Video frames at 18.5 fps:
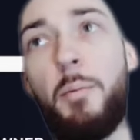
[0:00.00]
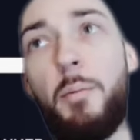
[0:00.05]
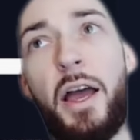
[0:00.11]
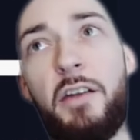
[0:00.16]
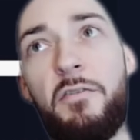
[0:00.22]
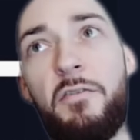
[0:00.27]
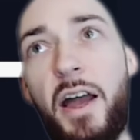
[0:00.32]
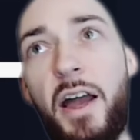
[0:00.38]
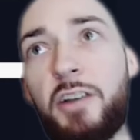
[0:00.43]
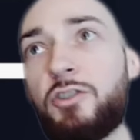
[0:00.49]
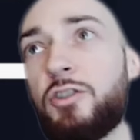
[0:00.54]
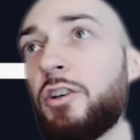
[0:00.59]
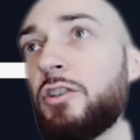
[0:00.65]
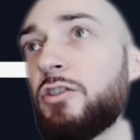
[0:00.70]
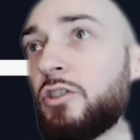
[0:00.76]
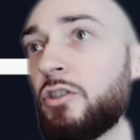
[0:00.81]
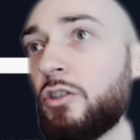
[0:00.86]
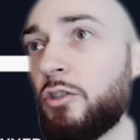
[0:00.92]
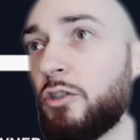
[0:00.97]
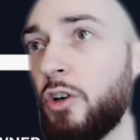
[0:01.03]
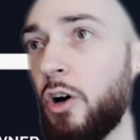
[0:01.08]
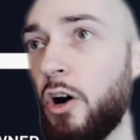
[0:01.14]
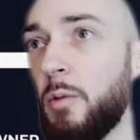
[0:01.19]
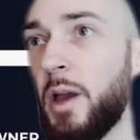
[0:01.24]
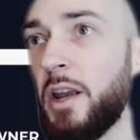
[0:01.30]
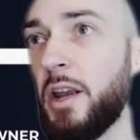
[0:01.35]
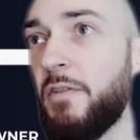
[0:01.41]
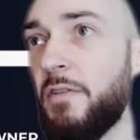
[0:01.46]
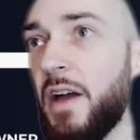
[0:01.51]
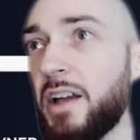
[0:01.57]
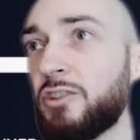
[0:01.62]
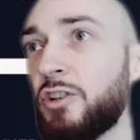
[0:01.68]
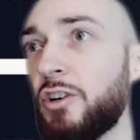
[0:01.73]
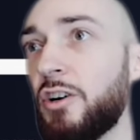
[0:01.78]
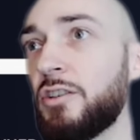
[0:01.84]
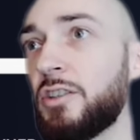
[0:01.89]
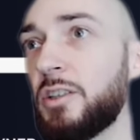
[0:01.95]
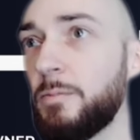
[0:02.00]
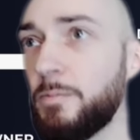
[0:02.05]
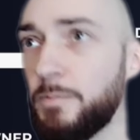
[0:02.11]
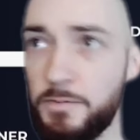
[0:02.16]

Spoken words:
manufacturers, door manufacturers,